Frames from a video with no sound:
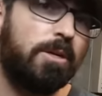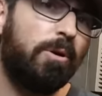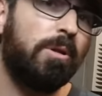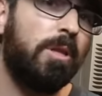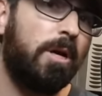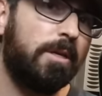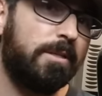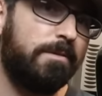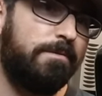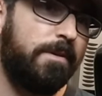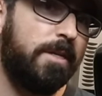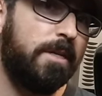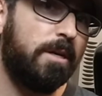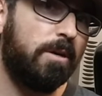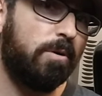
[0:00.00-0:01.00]
I go along in the
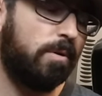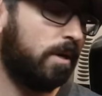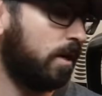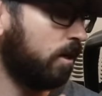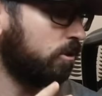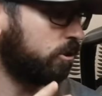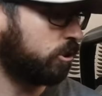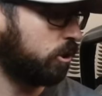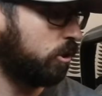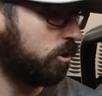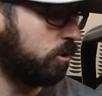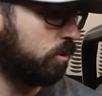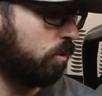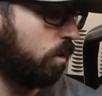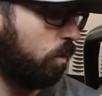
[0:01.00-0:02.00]
video, I'll show
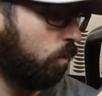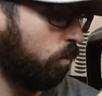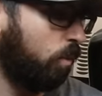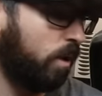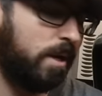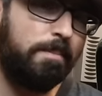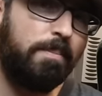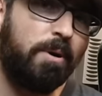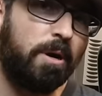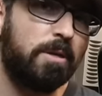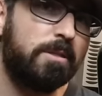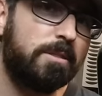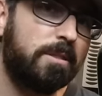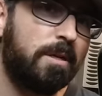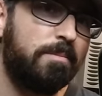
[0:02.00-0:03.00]
you what
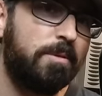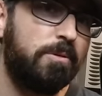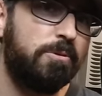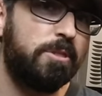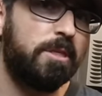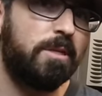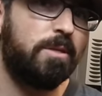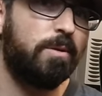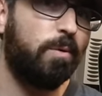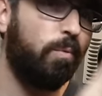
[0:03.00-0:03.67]
parts that I'm using,